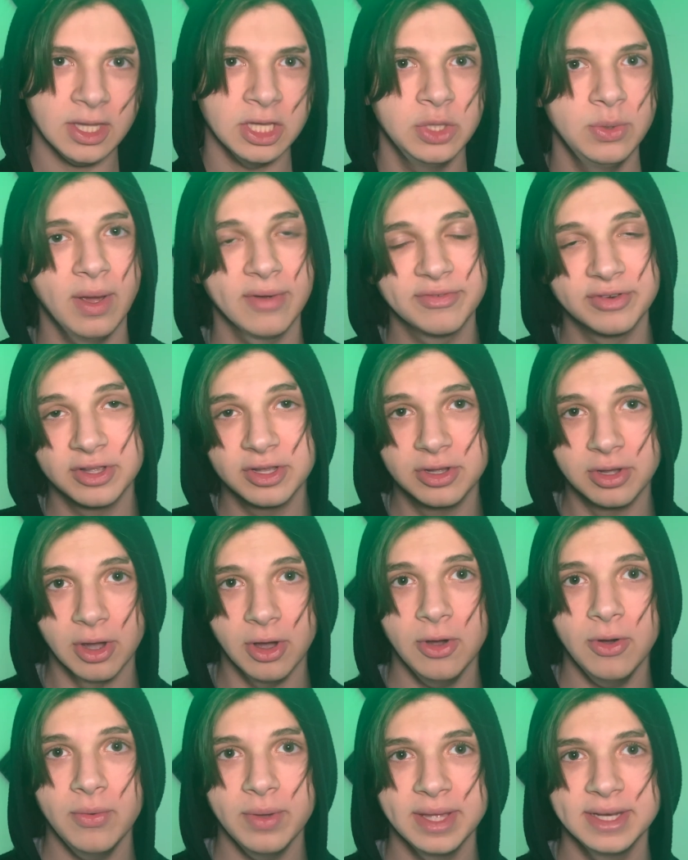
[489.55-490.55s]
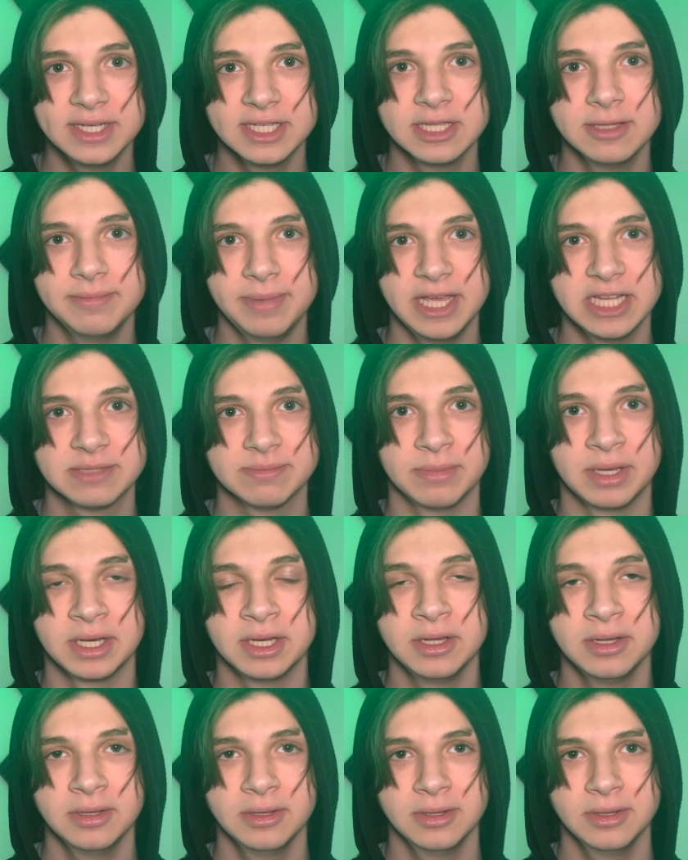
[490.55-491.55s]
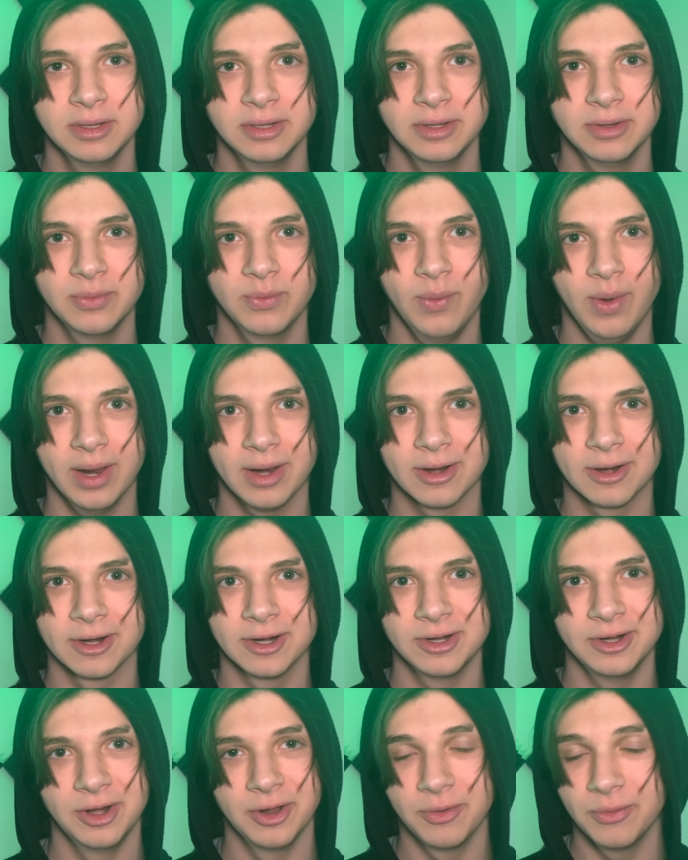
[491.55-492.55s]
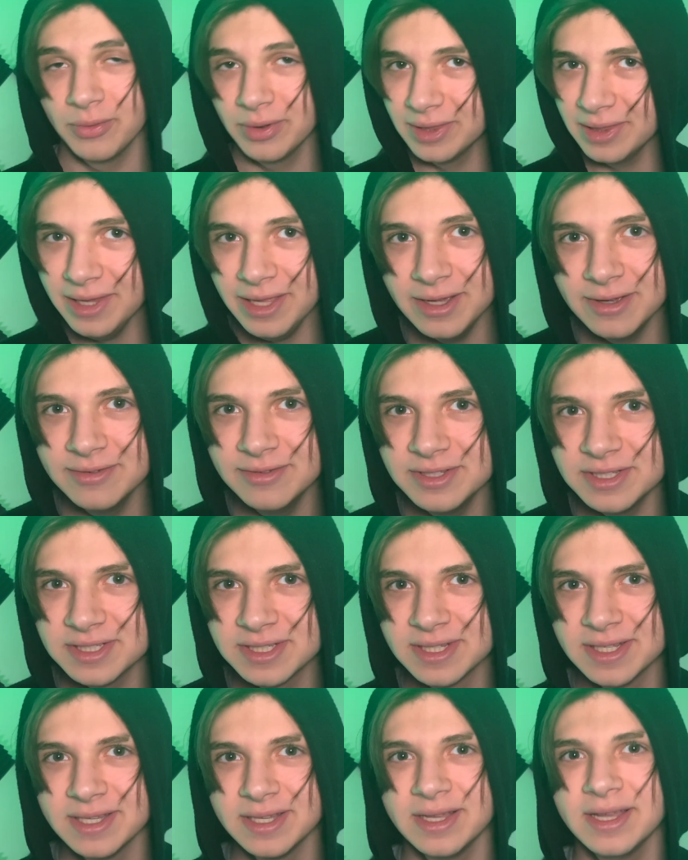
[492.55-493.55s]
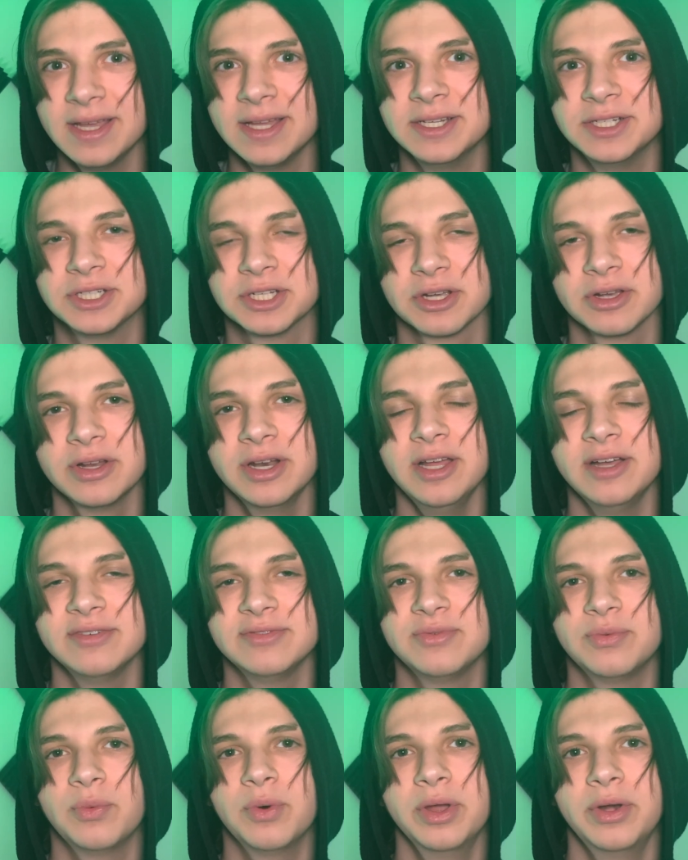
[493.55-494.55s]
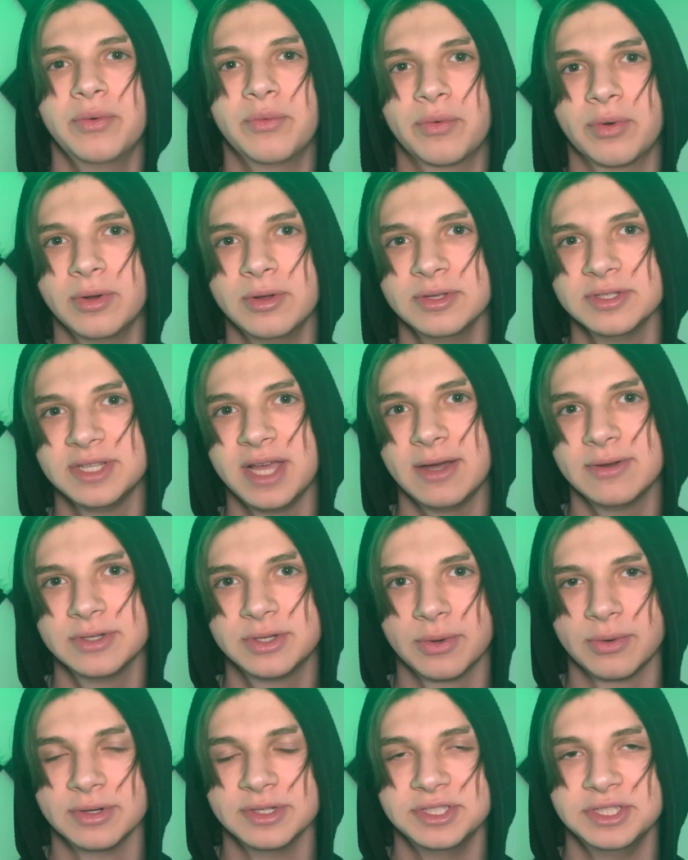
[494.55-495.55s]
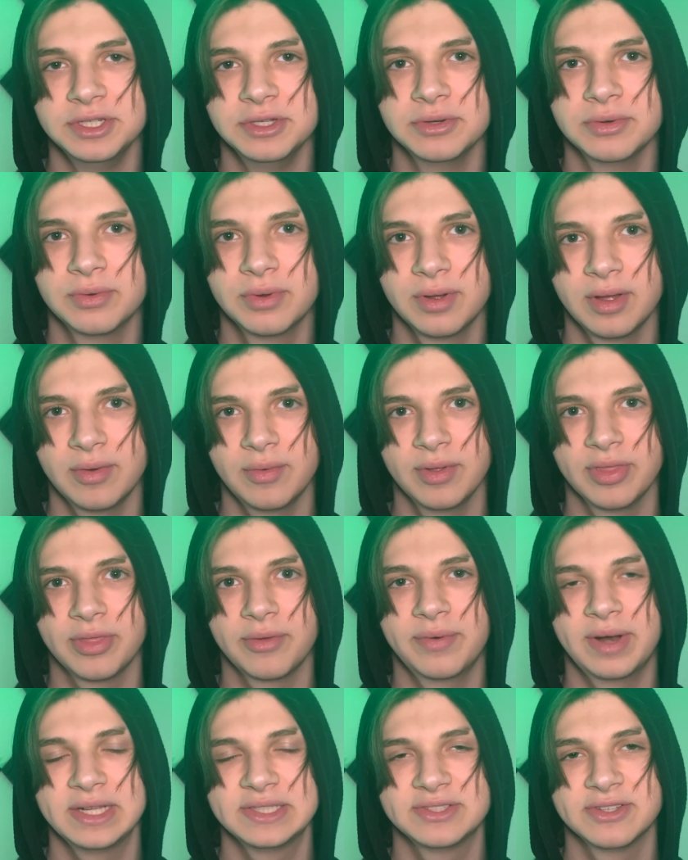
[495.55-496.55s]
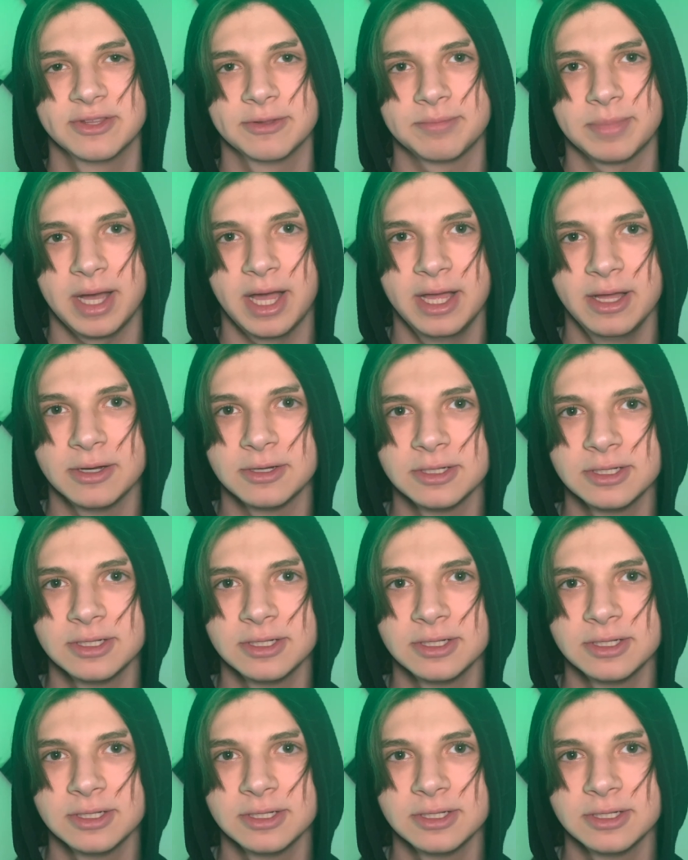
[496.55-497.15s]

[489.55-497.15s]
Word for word: You have to go into the basement where no one lives, and sure enough, one rolls out towards you with the rest of the pile.